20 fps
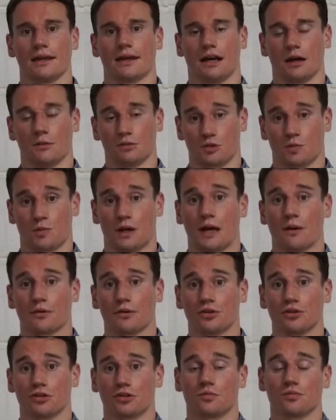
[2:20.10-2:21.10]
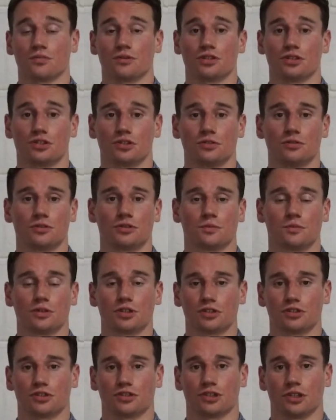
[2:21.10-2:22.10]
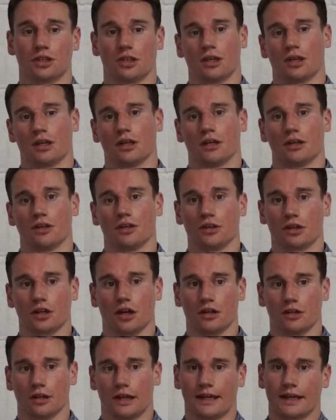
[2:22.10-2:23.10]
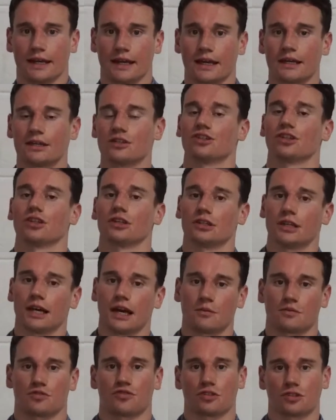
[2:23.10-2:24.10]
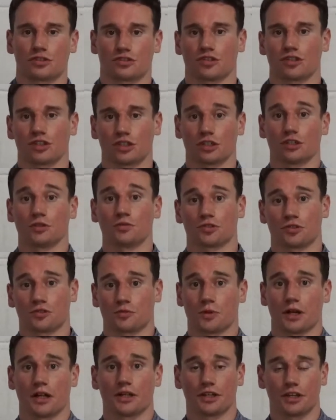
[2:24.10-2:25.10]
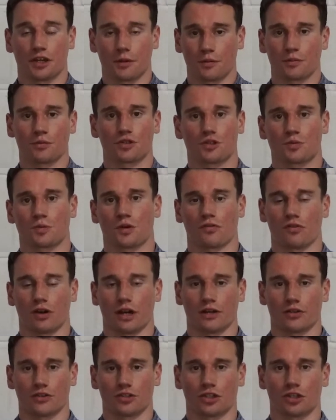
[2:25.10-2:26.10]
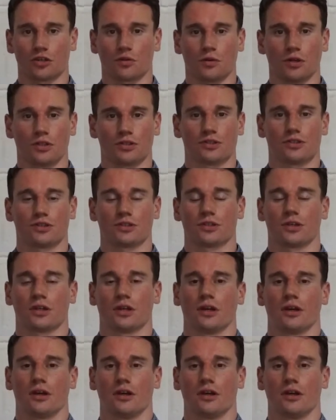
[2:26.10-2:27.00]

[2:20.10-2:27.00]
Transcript: how much power you can produce, because you can't engage your hamstrings and your glutes as well. You're going to be much more reliant on your quads.